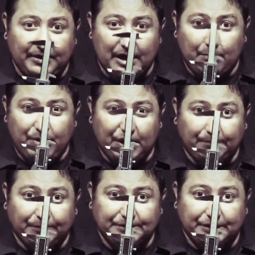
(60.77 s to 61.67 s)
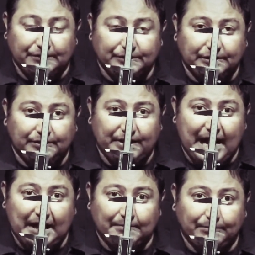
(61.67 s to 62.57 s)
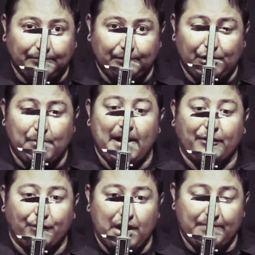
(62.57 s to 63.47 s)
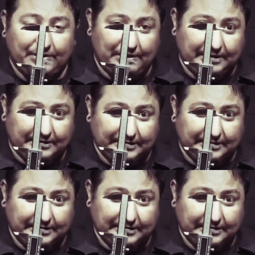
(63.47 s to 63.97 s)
and pick up yourselves a little caliper or a micrometer like